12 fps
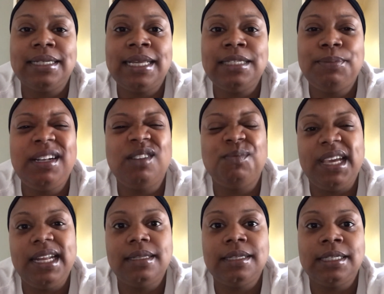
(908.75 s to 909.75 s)
It's been a
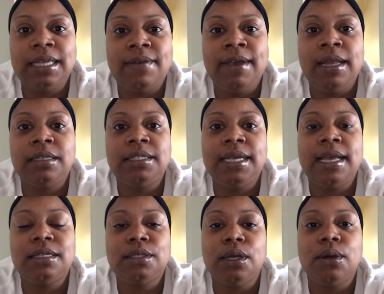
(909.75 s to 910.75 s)
minute since I've had a
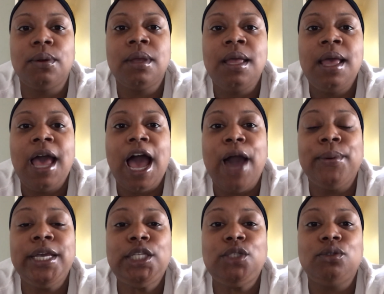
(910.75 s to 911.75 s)
chat, so I
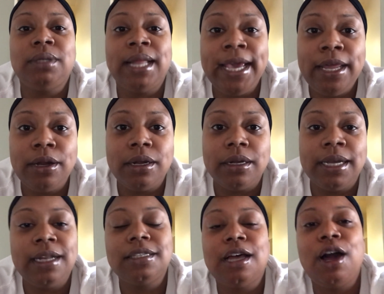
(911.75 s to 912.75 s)
will hit you later.
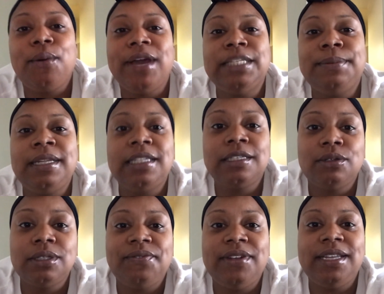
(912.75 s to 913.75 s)
And as always, be an
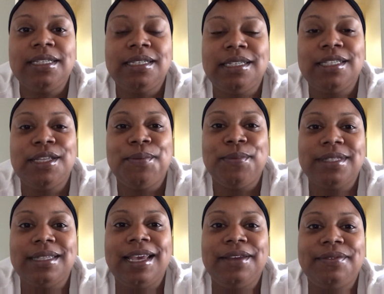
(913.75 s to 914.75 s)
exclusive addition to
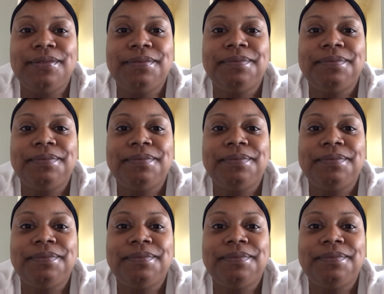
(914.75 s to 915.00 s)
someone's life.